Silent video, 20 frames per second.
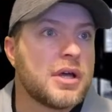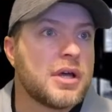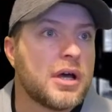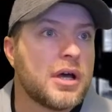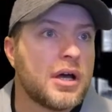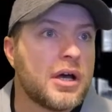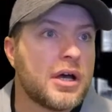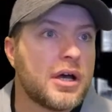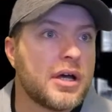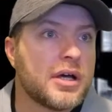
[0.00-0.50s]

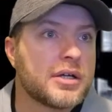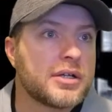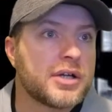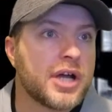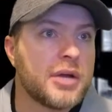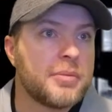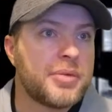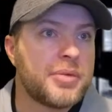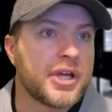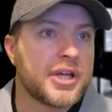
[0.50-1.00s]

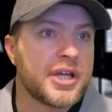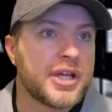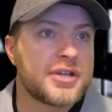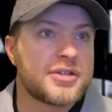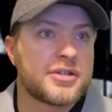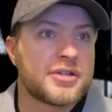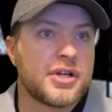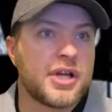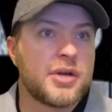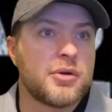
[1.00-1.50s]
Great pick
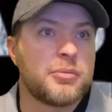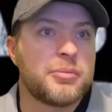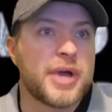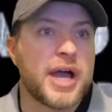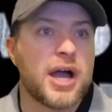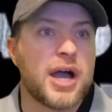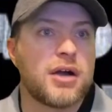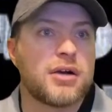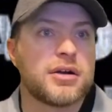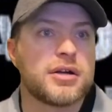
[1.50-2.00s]
yesterday with
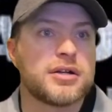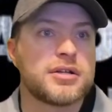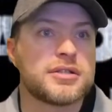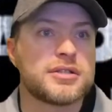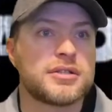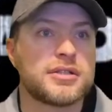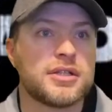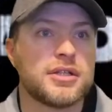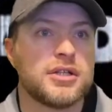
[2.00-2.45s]
Bowers.